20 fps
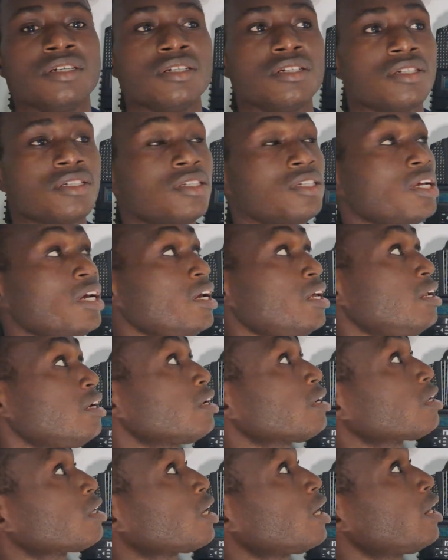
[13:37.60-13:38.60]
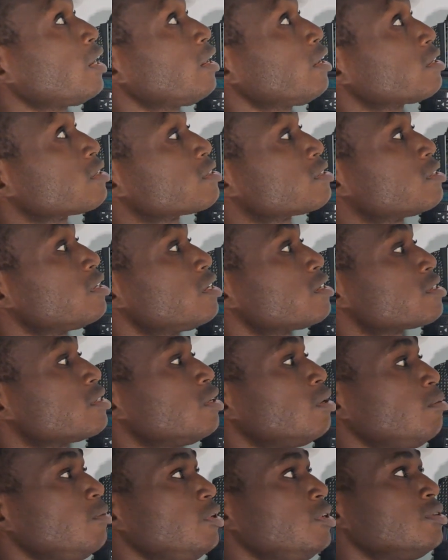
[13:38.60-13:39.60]
Schneider Conext
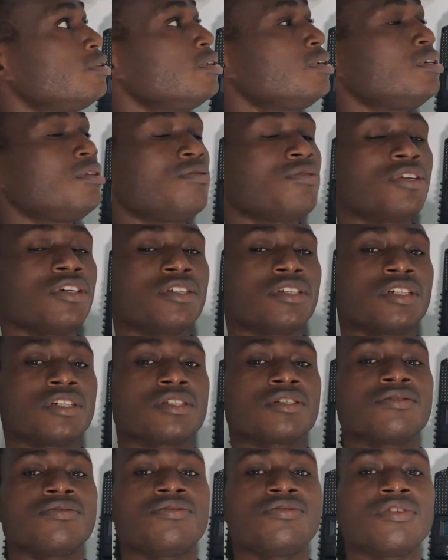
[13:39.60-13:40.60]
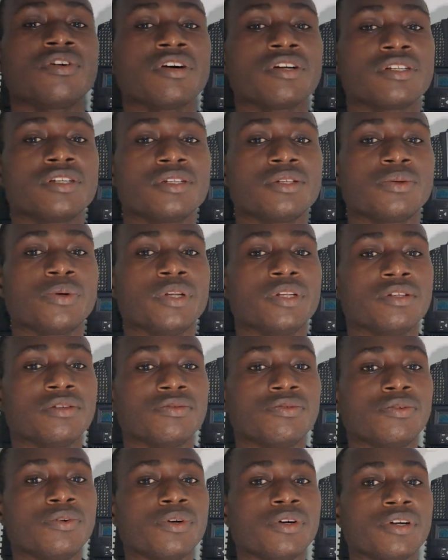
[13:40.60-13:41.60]
SW inverters the
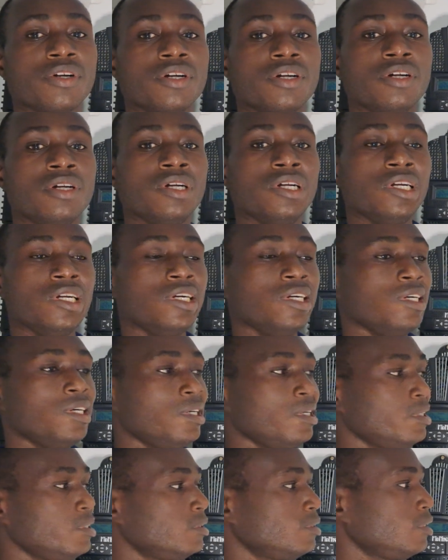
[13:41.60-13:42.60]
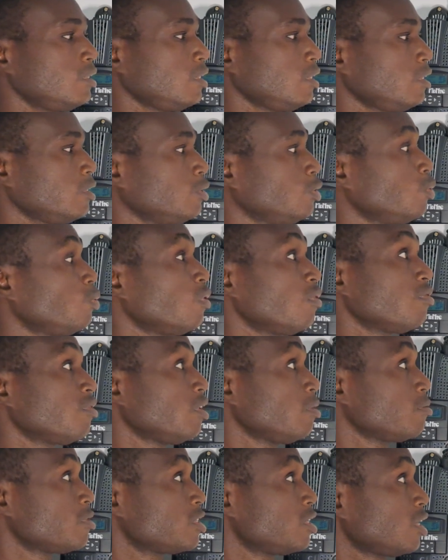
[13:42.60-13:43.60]
4024 uh, two of
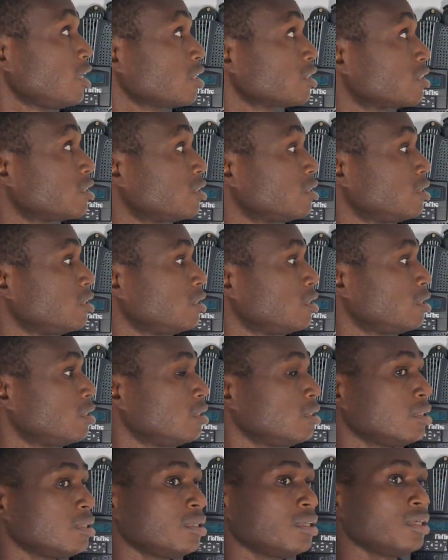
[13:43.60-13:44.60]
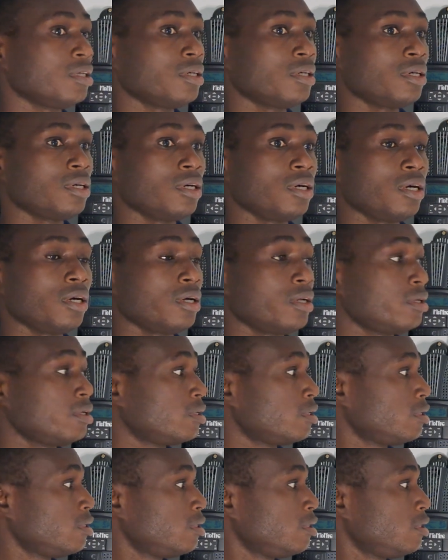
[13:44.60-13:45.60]
them stacked
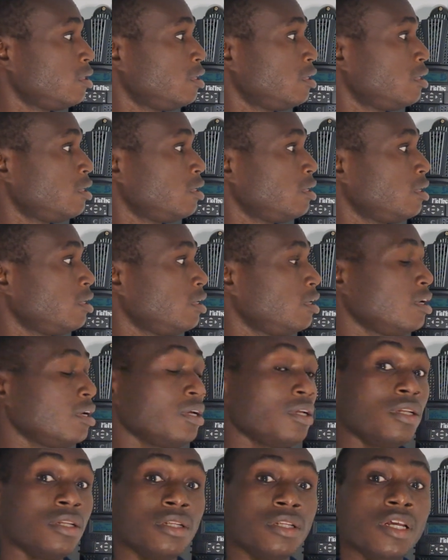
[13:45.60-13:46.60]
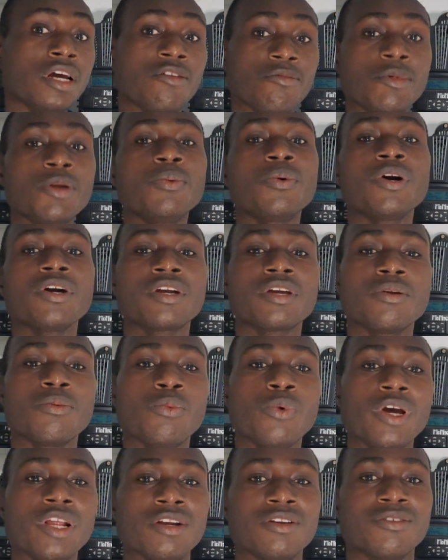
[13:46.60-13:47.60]
and they have been
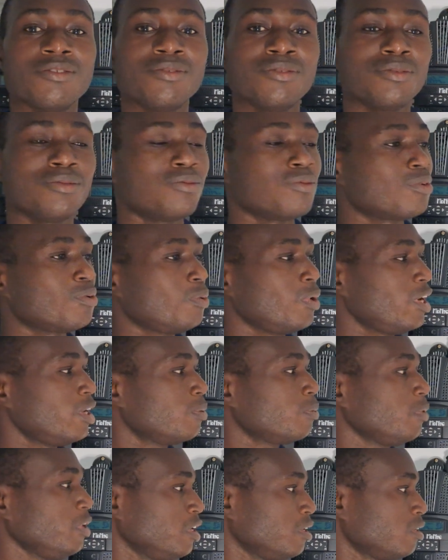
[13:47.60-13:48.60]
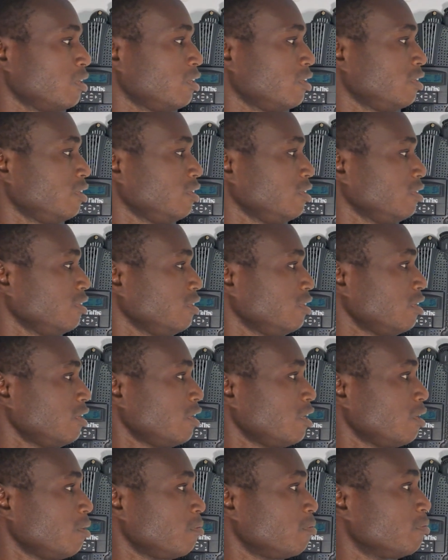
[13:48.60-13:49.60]
working well, quite well.
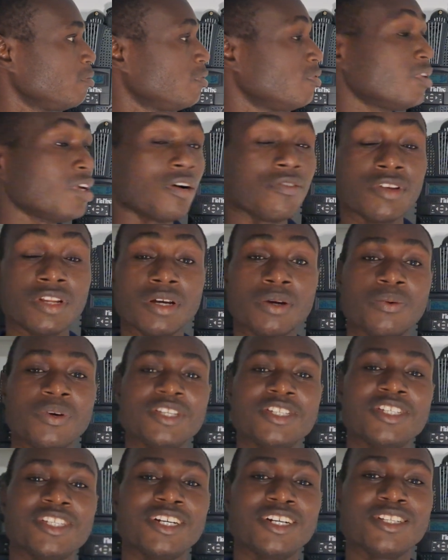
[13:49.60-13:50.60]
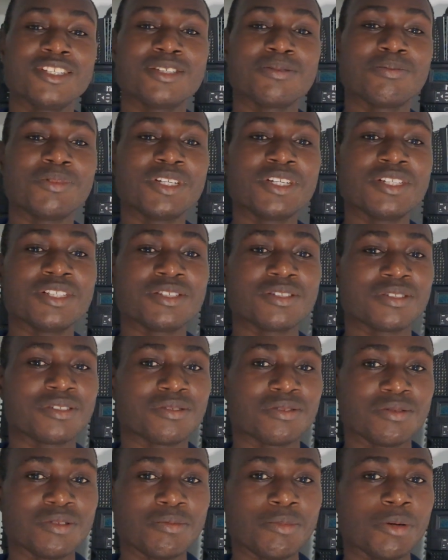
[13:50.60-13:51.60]
Um, if you have any questions,
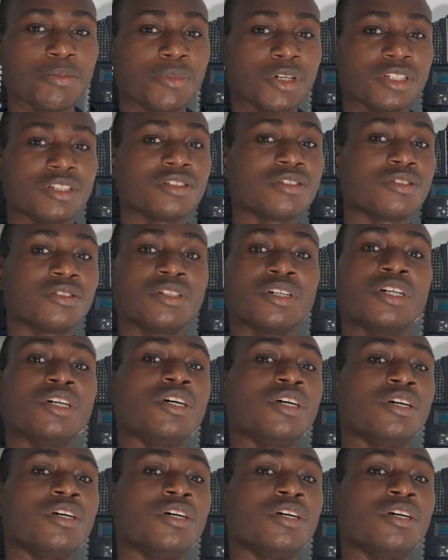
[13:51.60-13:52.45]
please remember to